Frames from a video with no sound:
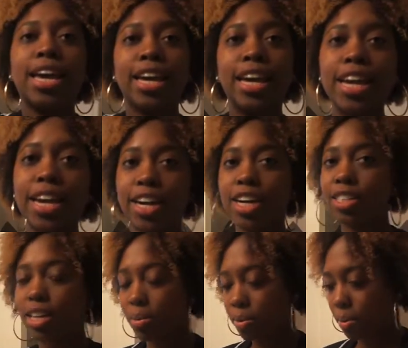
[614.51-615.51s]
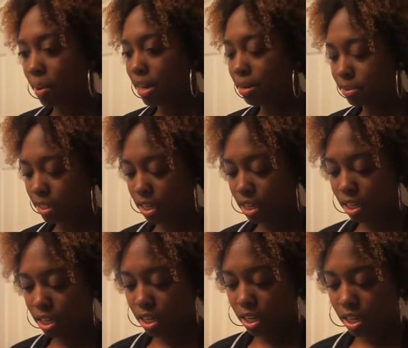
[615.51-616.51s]
here so I can put on my
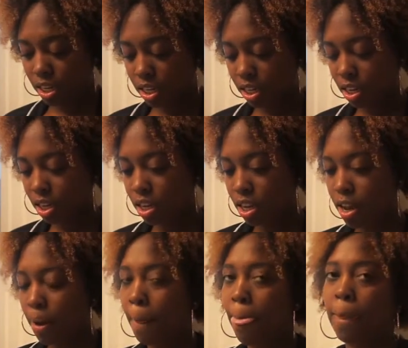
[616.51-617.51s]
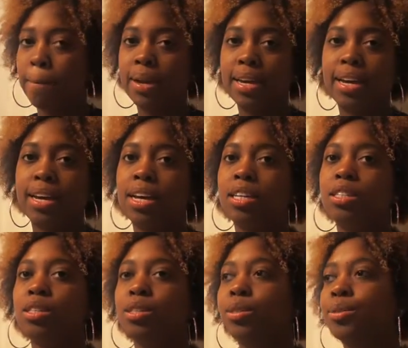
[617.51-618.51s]
lipstick. But yeah,
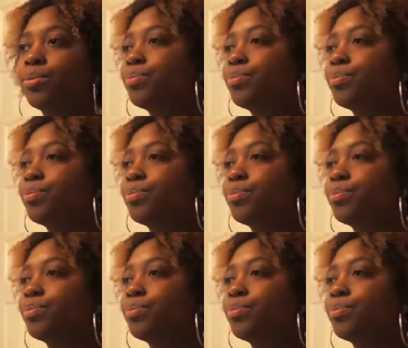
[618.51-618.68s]
so